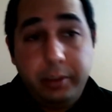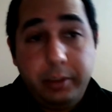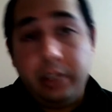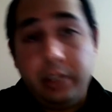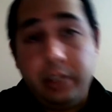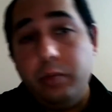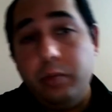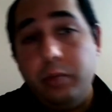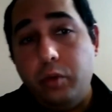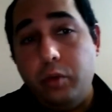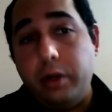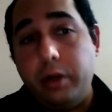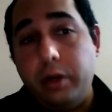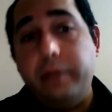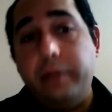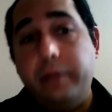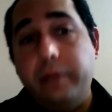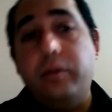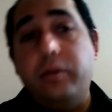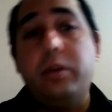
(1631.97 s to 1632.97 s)
work
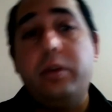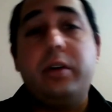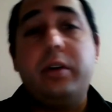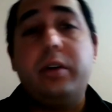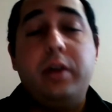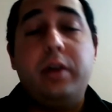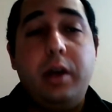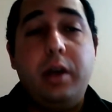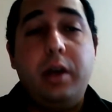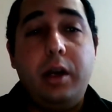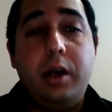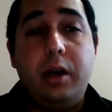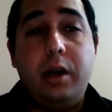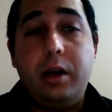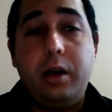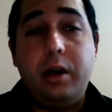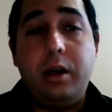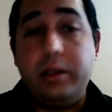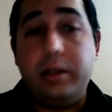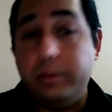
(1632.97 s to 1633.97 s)
for
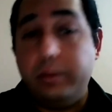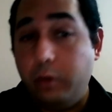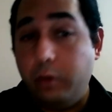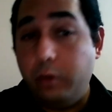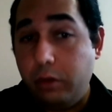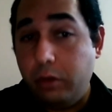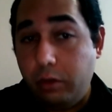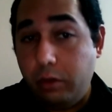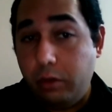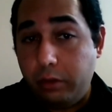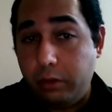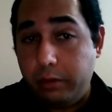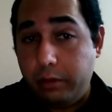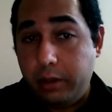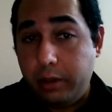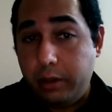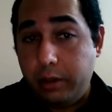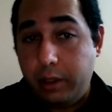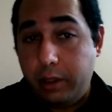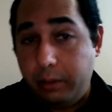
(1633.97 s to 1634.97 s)
small or
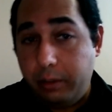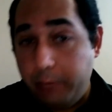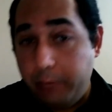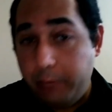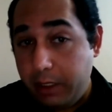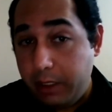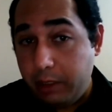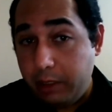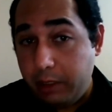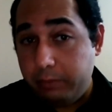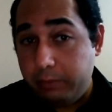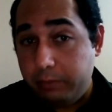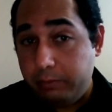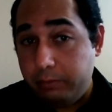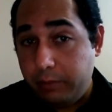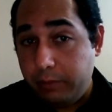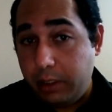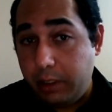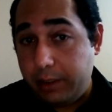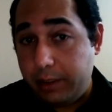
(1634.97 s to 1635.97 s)

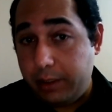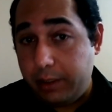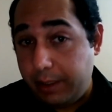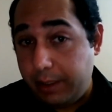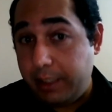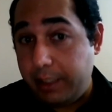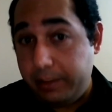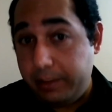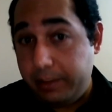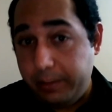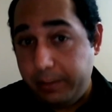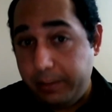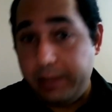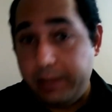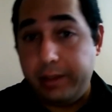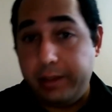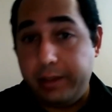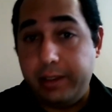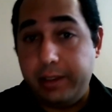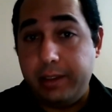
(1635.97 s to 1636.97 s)
medium-sized
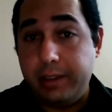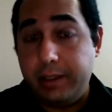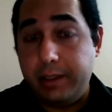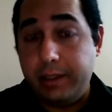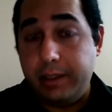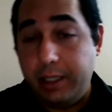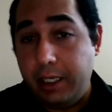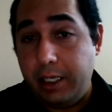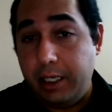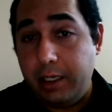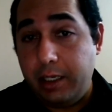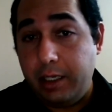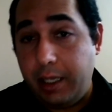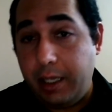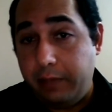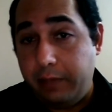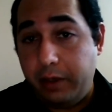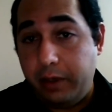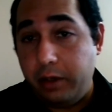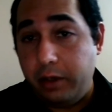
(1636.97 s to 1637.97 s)
businesses in a
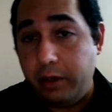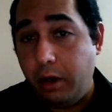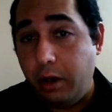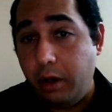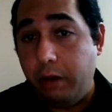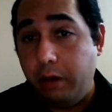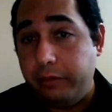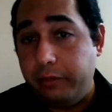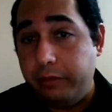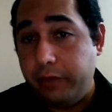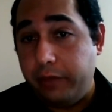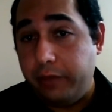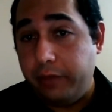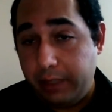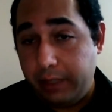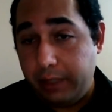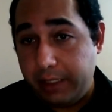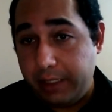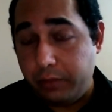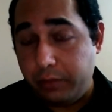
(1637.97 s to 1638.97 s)
variety of
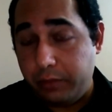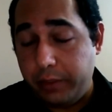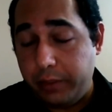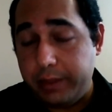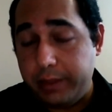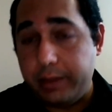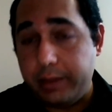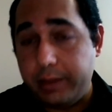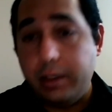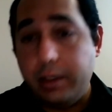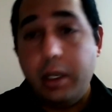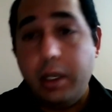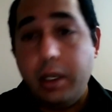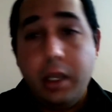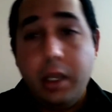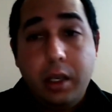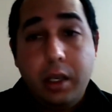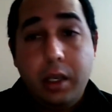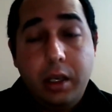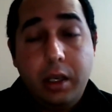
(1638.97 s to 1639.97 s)
industries,
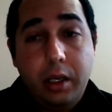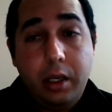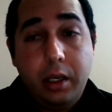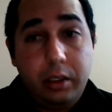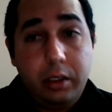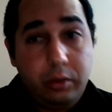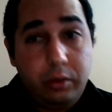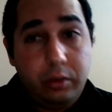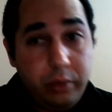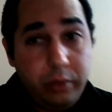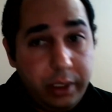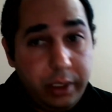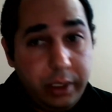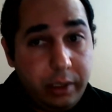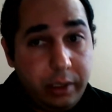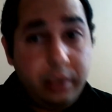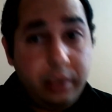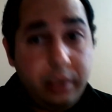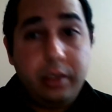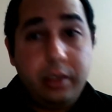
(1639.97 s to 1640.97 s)

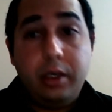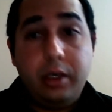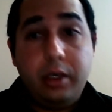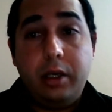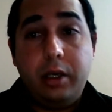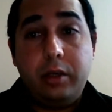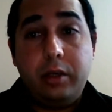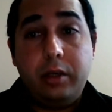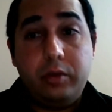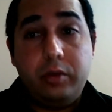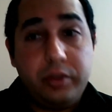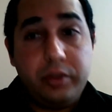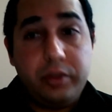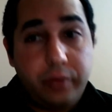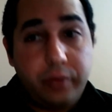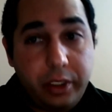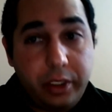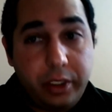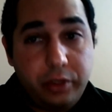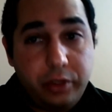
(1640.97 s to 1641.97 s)
including
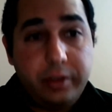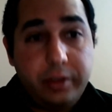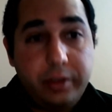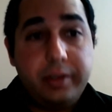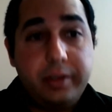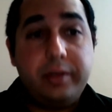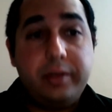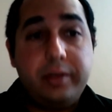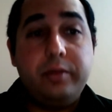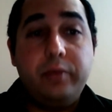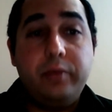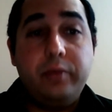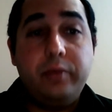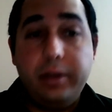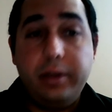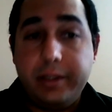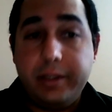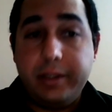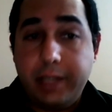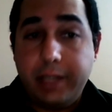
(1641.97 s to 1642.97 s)
constructions, real
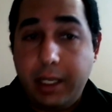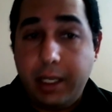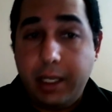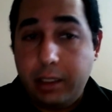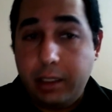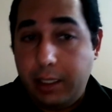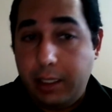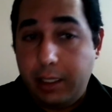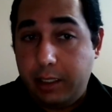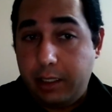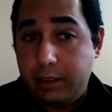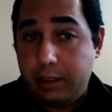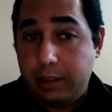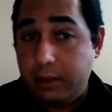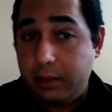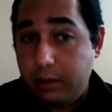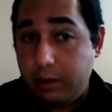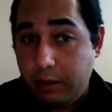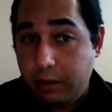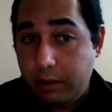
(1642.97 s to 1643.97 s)
estate, and
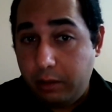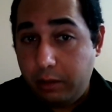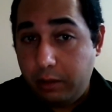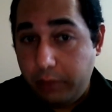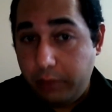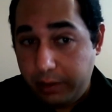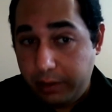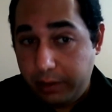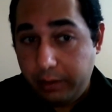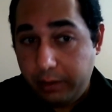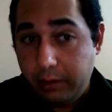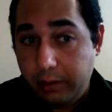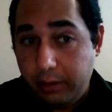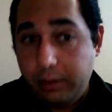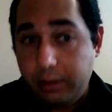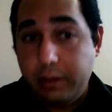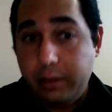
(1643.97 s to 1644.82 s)
retail.